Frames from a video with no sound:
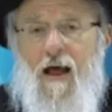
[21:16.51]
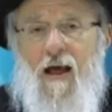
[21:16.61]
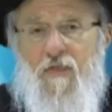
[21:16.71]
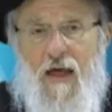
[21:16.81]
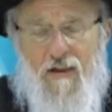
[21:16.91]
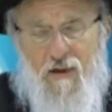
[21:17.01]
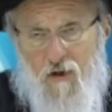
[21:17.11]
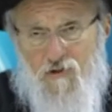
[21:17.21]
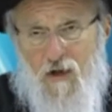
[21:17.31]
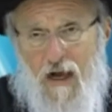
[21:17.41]
and that
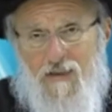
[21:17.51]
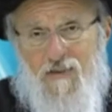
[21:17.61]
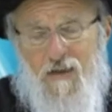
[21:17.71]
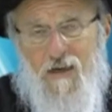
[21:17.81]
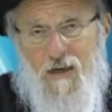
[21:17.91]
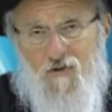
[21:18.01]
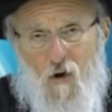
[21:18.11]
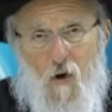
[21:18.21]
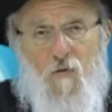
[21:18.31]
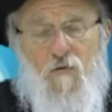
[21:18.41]
culture has its
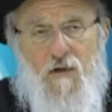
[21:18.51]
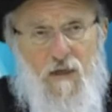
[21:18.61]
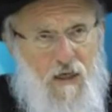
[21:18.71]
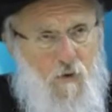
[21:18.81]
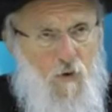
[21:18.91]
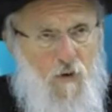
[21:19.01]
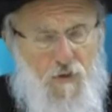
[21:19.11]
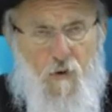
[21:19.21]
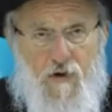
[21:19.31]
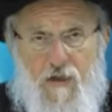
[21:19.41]
own equal
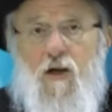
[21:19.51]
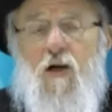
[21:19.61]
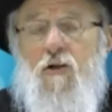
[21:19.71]
authority